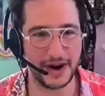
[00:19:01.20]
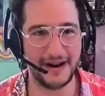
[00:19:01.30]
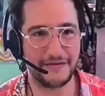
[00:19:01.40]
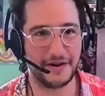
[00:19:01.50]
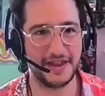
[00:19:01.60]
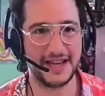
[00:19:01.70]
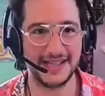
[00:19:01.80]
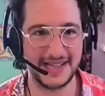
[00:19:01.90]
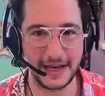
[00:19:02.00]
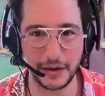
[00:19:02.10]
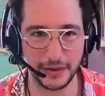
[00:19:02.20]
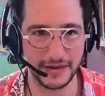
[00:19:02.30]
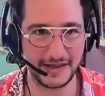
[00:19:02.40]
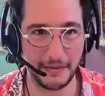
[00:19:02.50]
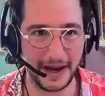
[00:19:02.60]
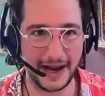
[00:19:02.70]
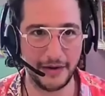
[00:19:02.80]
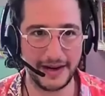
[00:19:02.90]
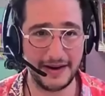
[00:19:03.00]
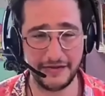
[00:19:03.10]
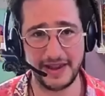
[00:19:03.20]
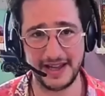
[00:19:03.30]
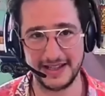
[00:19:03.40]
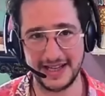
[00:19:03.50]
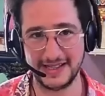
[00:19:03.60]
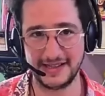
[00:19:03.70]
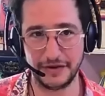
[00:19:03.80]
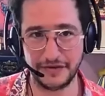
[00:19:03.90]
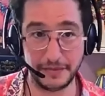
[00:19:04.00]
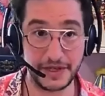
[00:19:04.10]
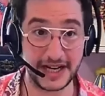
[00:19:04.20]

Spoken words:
where everything is equal somehow, and everything, there's a sort of